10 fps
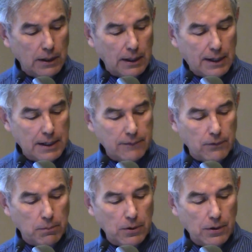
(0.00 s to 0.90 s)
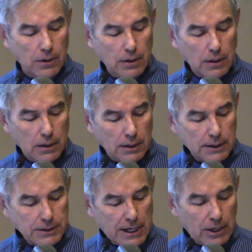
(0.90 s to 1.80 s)
and indicted for murder in
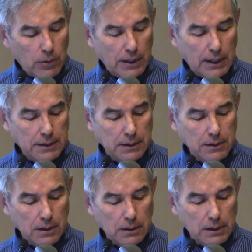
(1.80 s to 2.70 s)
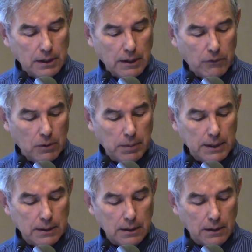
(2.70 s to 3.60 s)
the January 19th killing of Governor
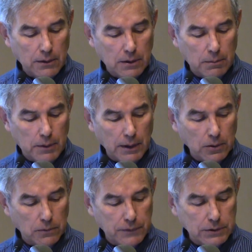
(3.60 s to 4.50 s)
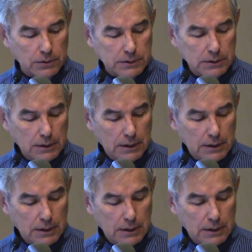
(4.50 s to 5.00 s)
Bent and other American officials.